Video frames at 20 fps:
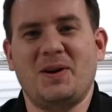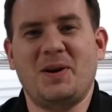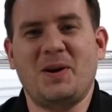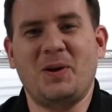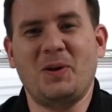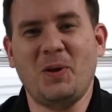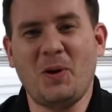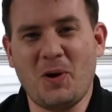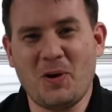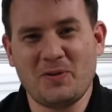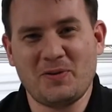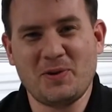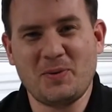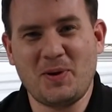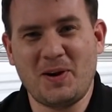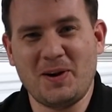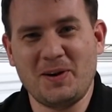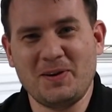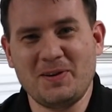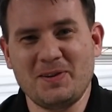Hello
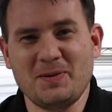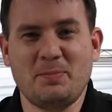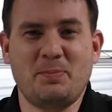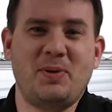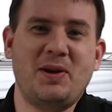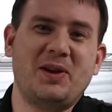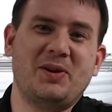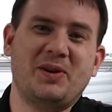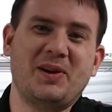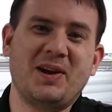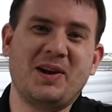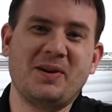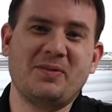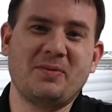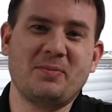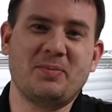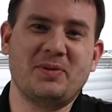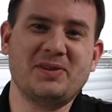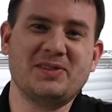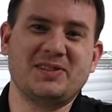everyone, Peter here
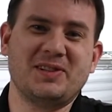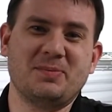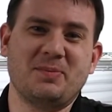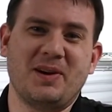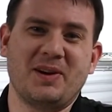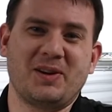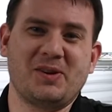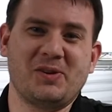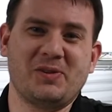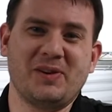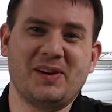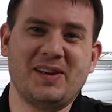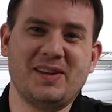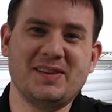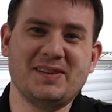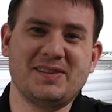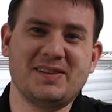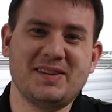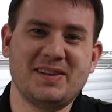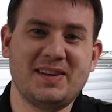from Princeton
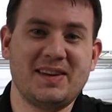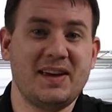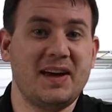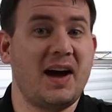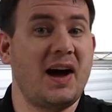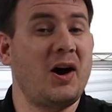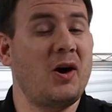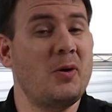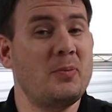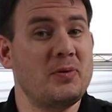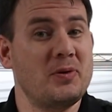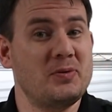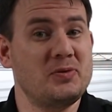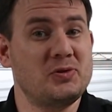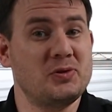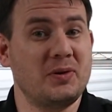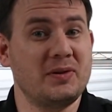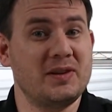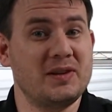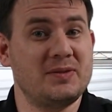Microgreens. I hope you
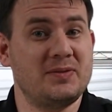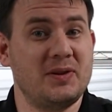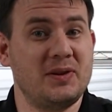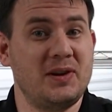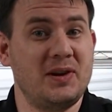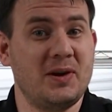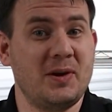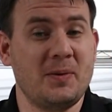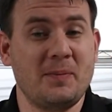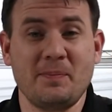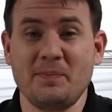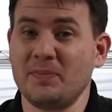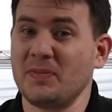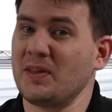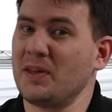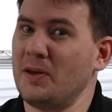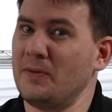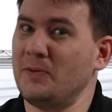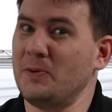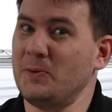enjoyed this video.
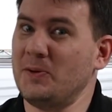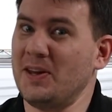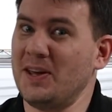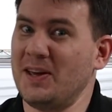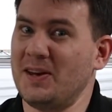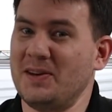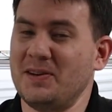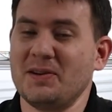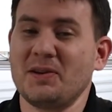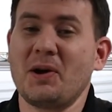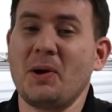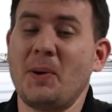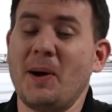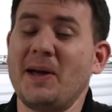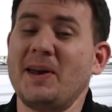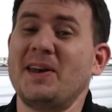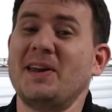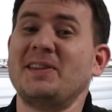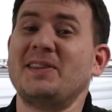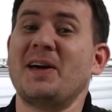If you did, go
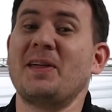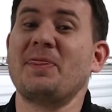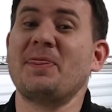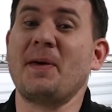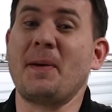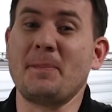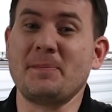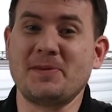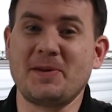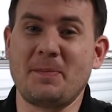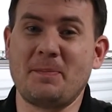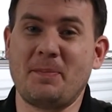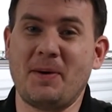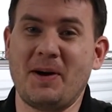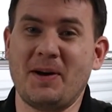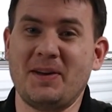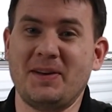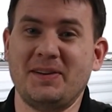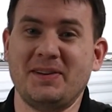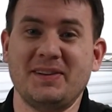ahead and hit that thumbs up
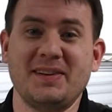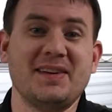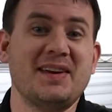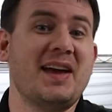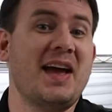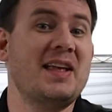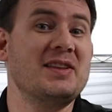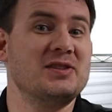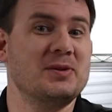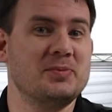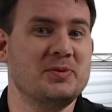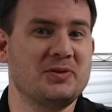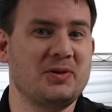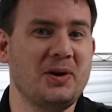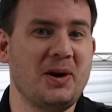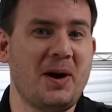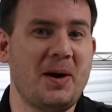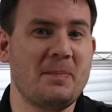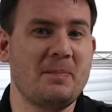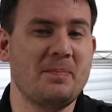button and
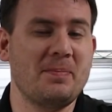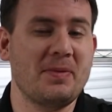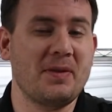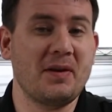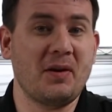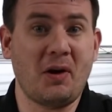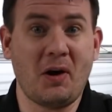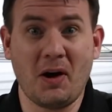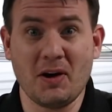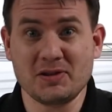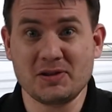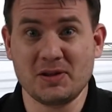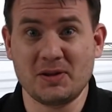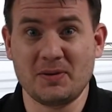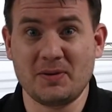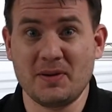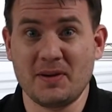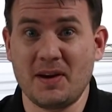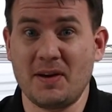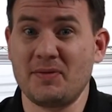subscribe.
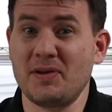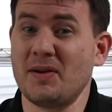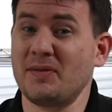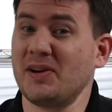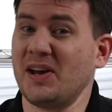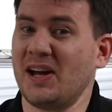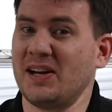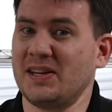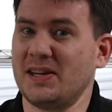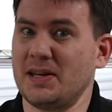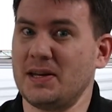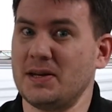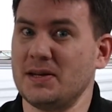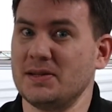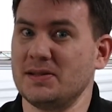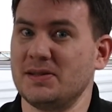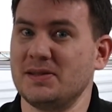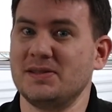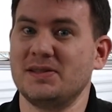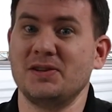Also, if you have any
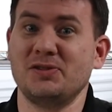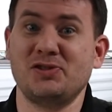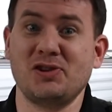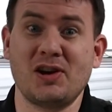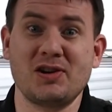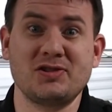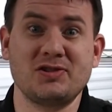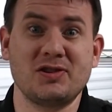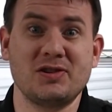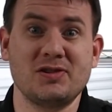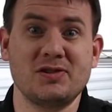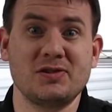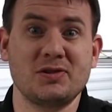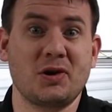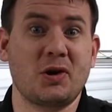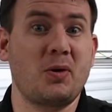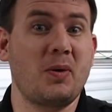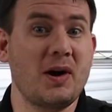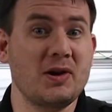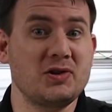ideas, suggestions,
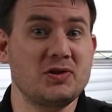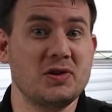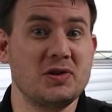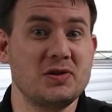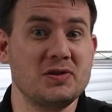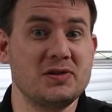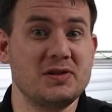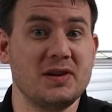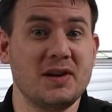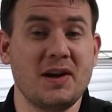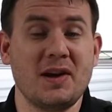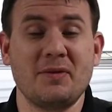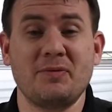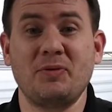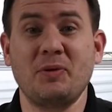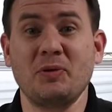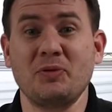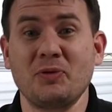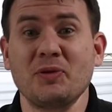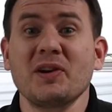or questions,
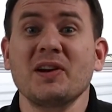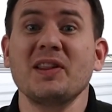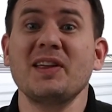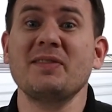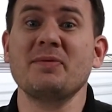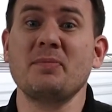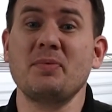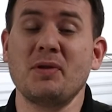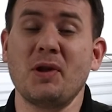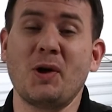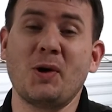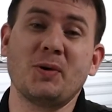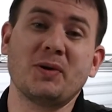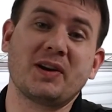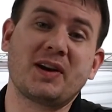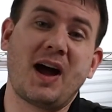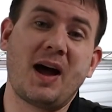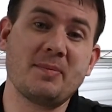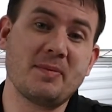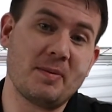feel free to leave them below
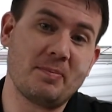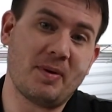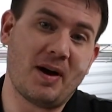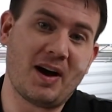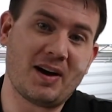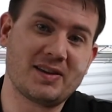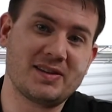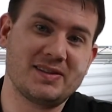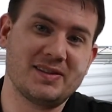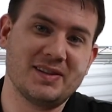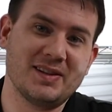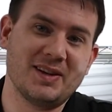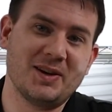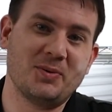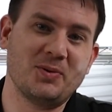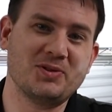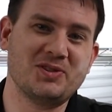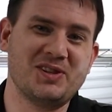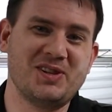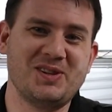in the comment box.
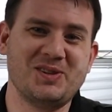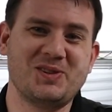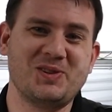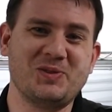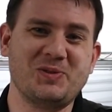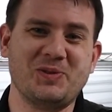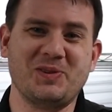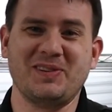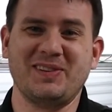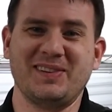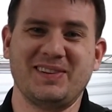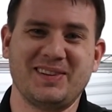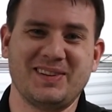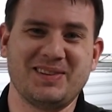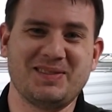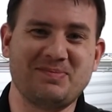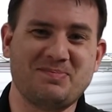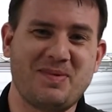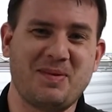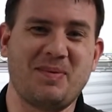We'll see you soon.
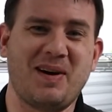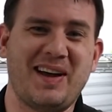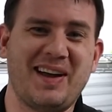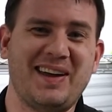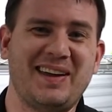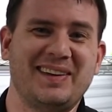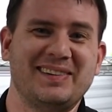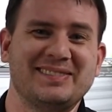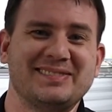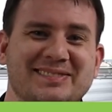Bye-bye.